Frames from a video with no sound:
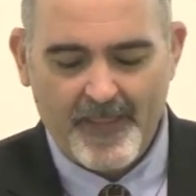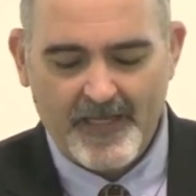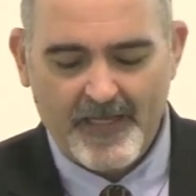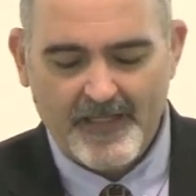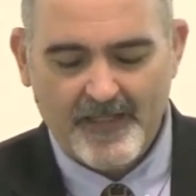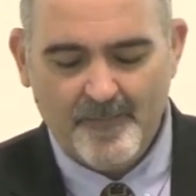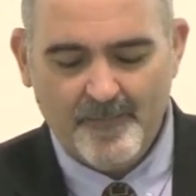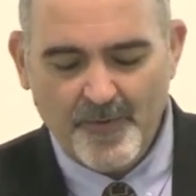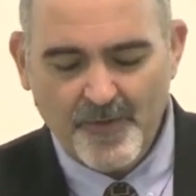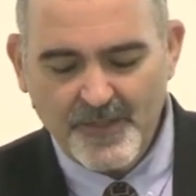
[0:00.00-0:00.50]

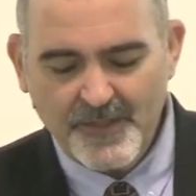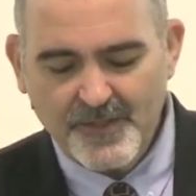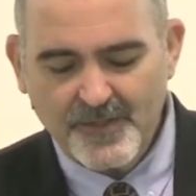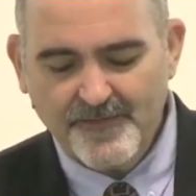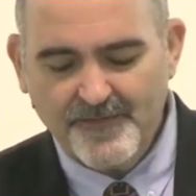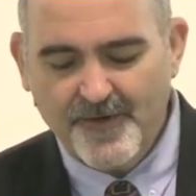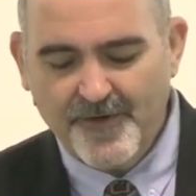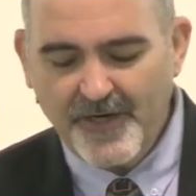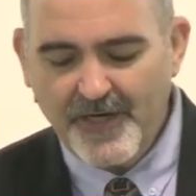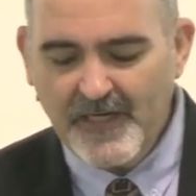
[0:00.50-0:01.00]
And the burst
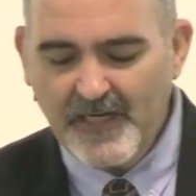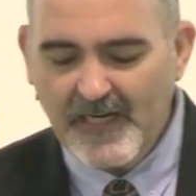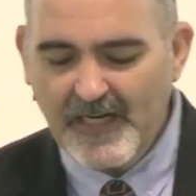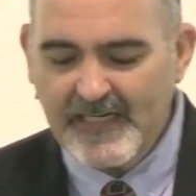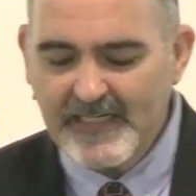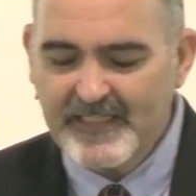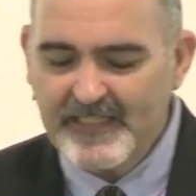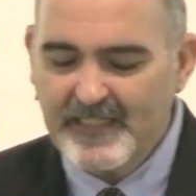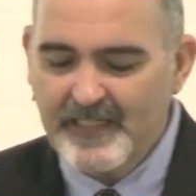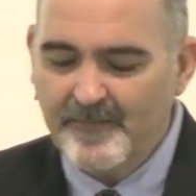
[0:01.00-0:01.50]
of green
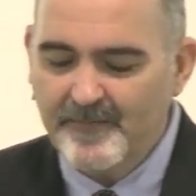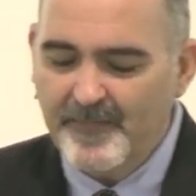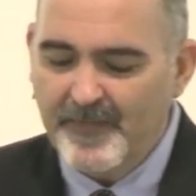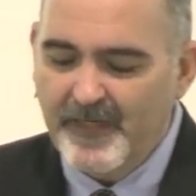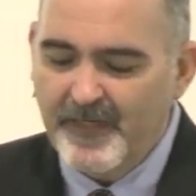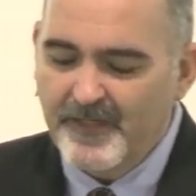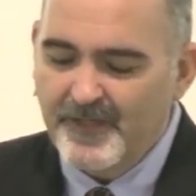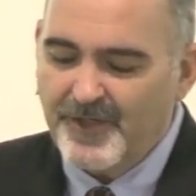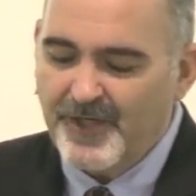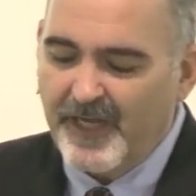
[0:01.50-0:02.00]
light seem
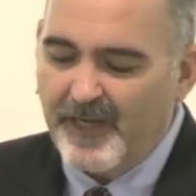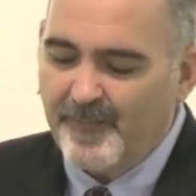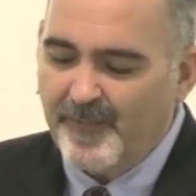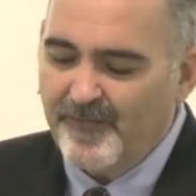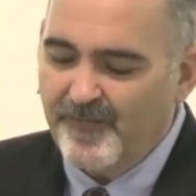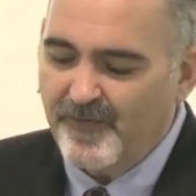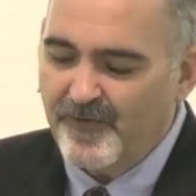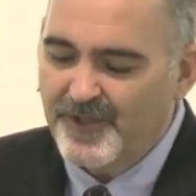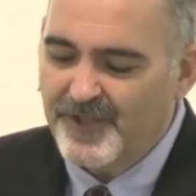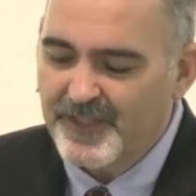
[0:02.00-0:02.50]
to
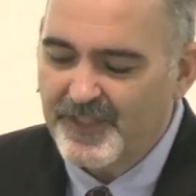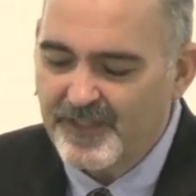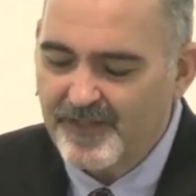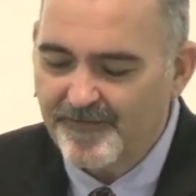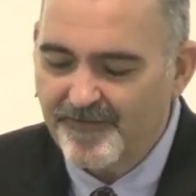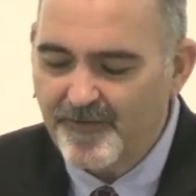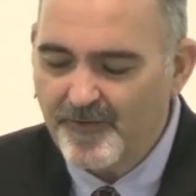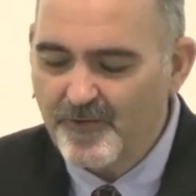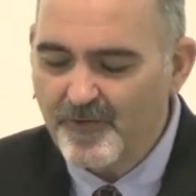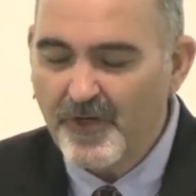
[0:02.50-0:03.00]
happen for just a
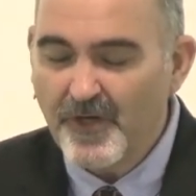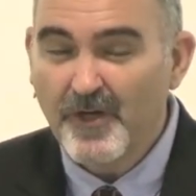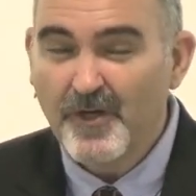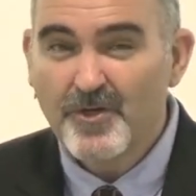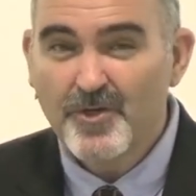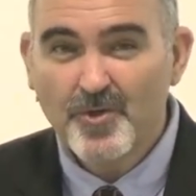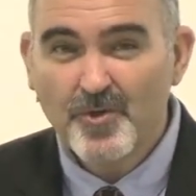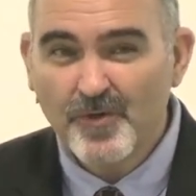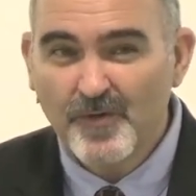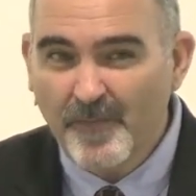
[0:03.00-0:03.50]
few
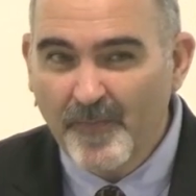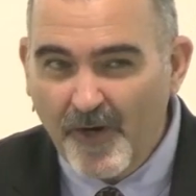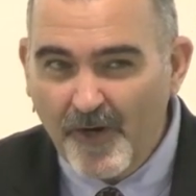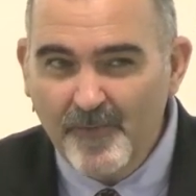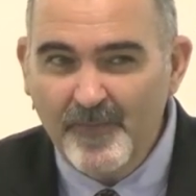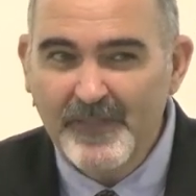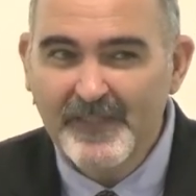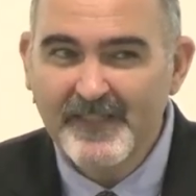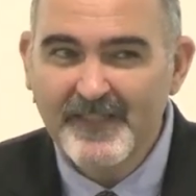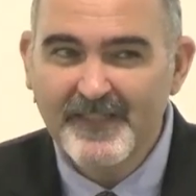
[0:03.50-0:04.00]
short
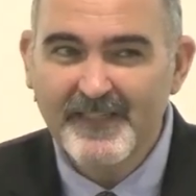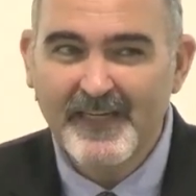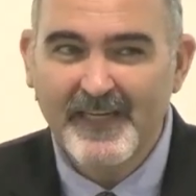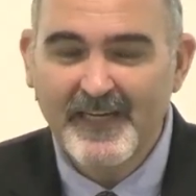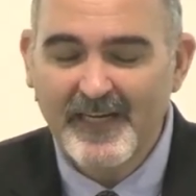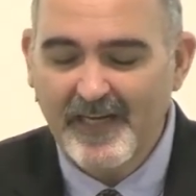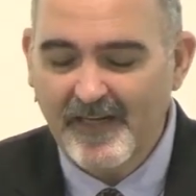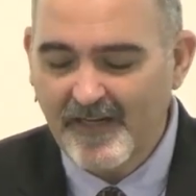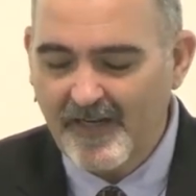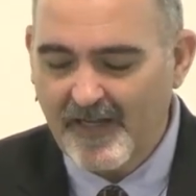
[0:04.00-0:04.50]
moments
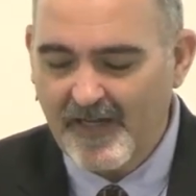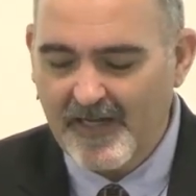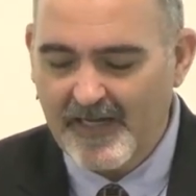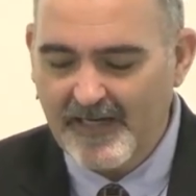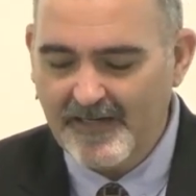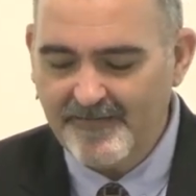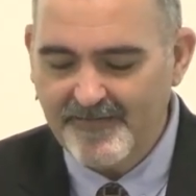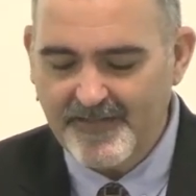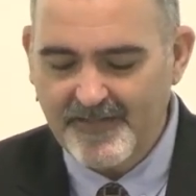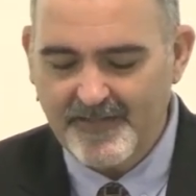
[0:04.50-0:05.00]
in our
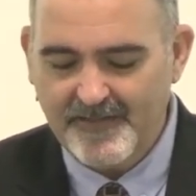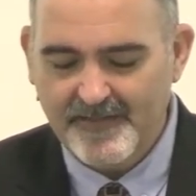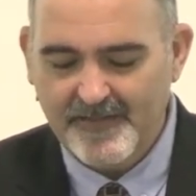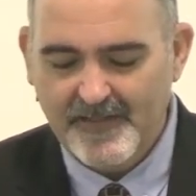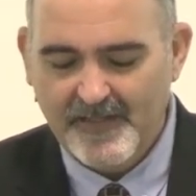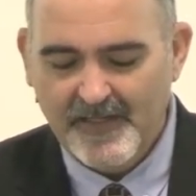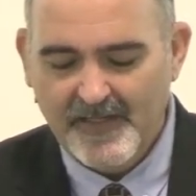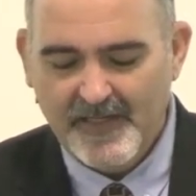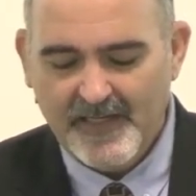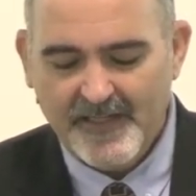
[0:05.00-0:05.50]
lives,
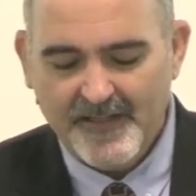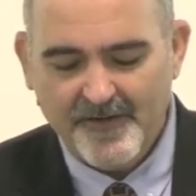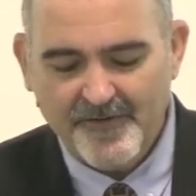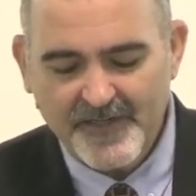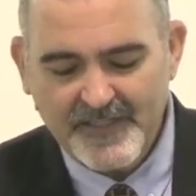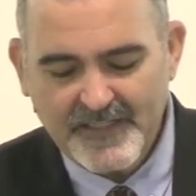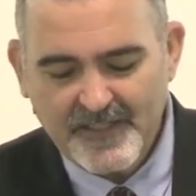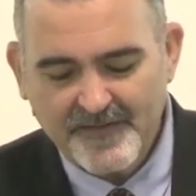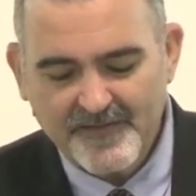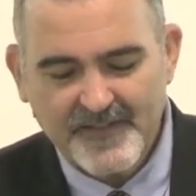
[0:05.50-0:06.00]
and the
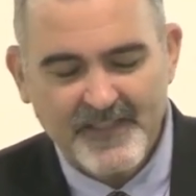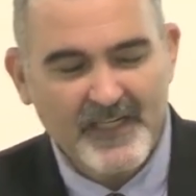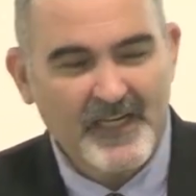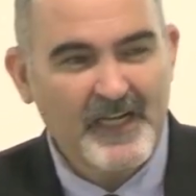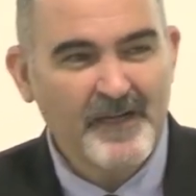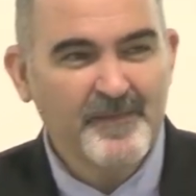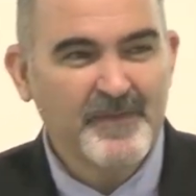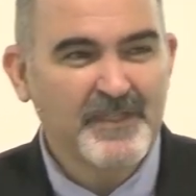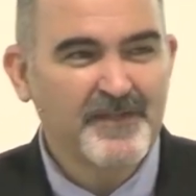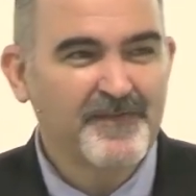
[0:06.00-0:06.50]
rest of the
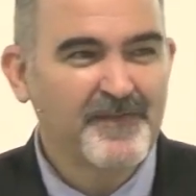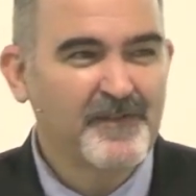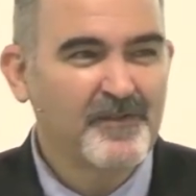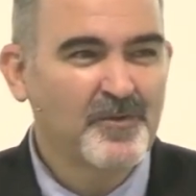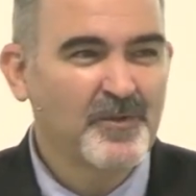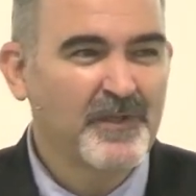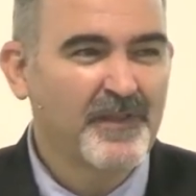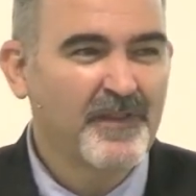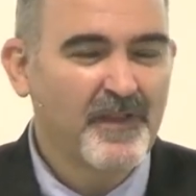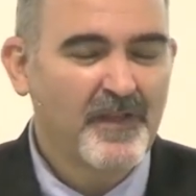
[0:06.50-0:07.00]
time is
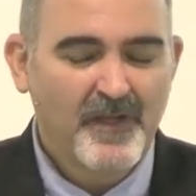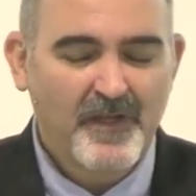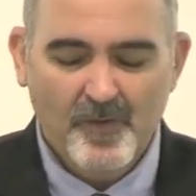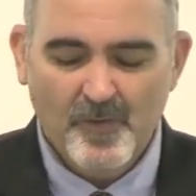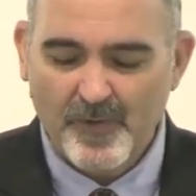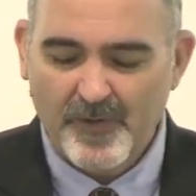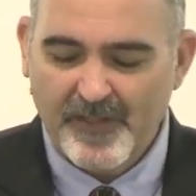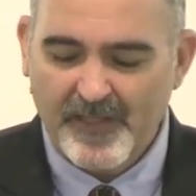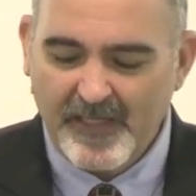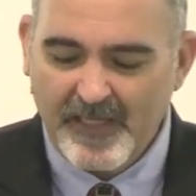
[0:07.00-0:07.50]
filled
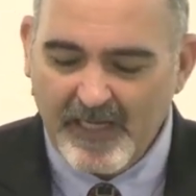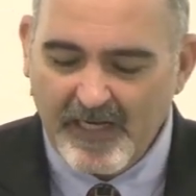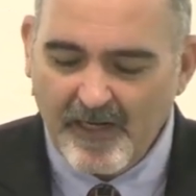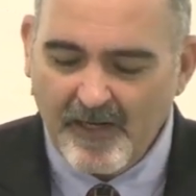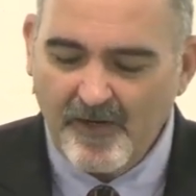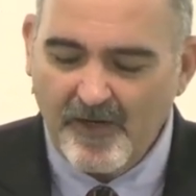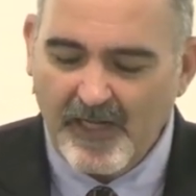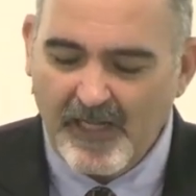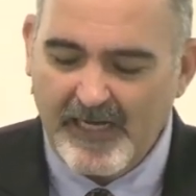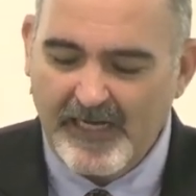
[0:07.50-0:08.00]
with
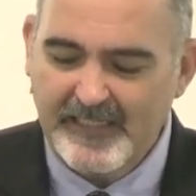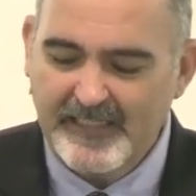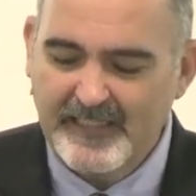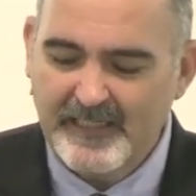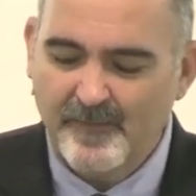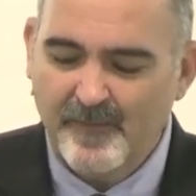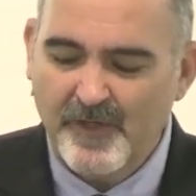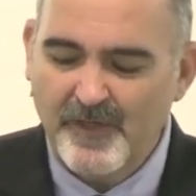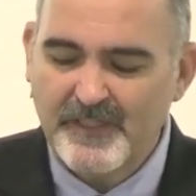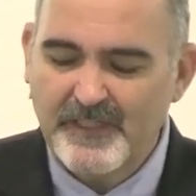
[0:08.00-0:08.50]
yellow lights
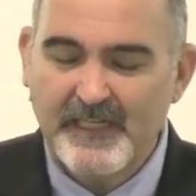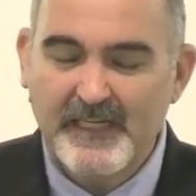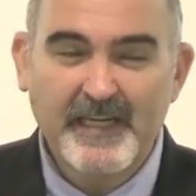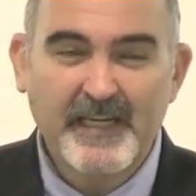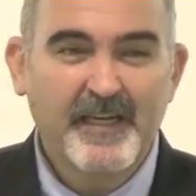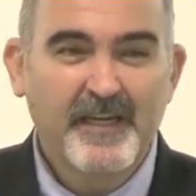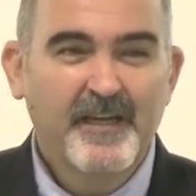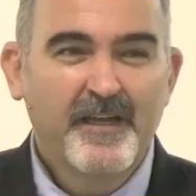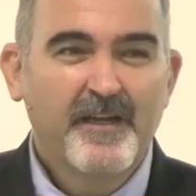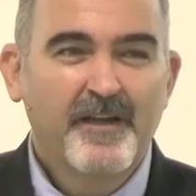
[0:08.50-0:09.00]
and
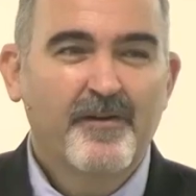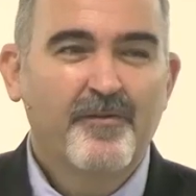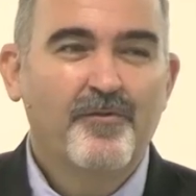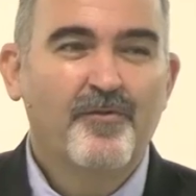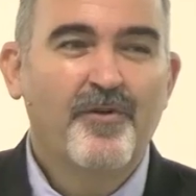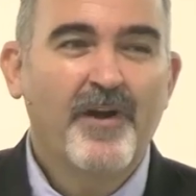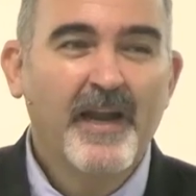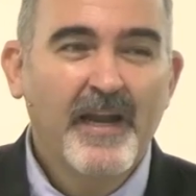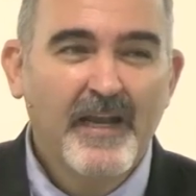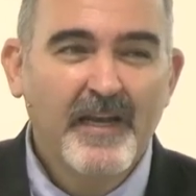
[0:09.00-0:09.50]
mostly
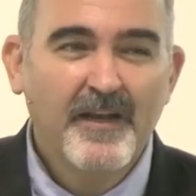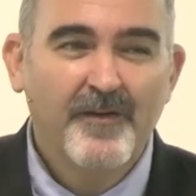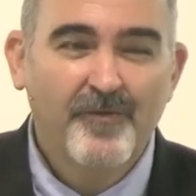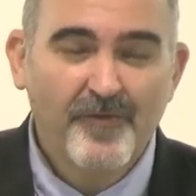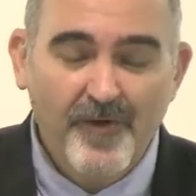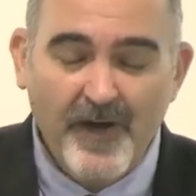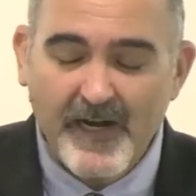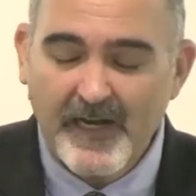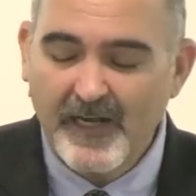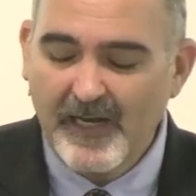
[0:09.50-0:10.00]

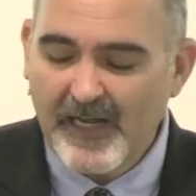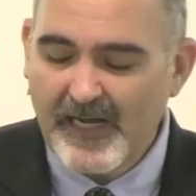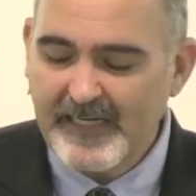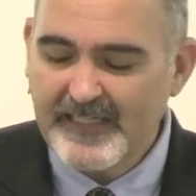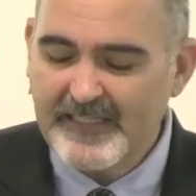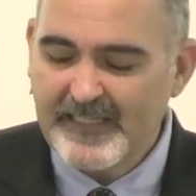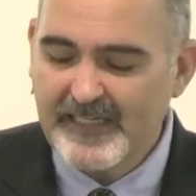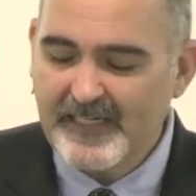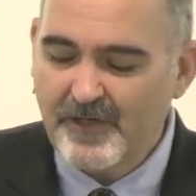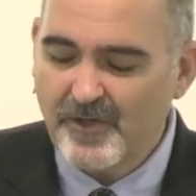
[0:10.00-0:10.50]
red
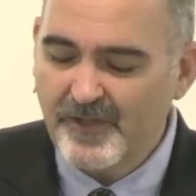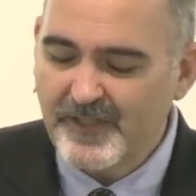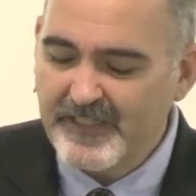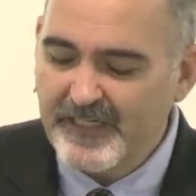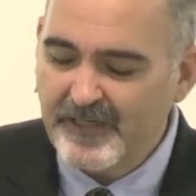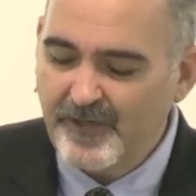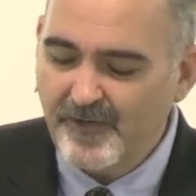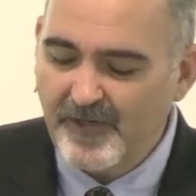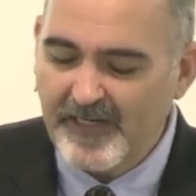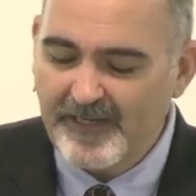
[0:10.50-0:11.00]
lights that
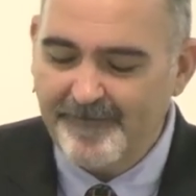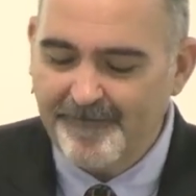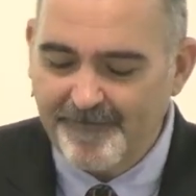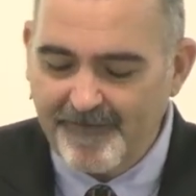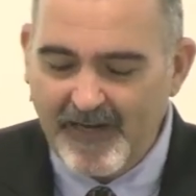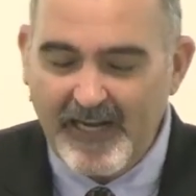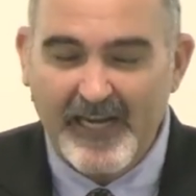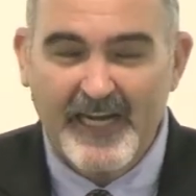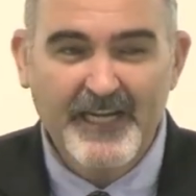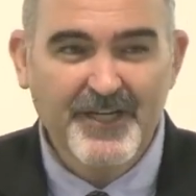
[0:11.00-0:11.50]
continually
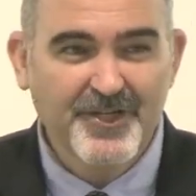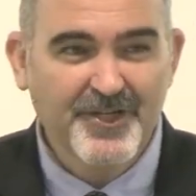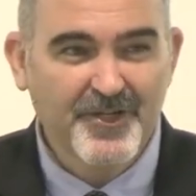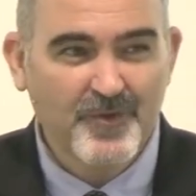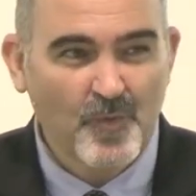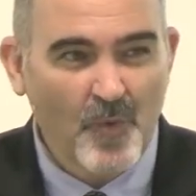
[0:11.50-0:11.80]
flash.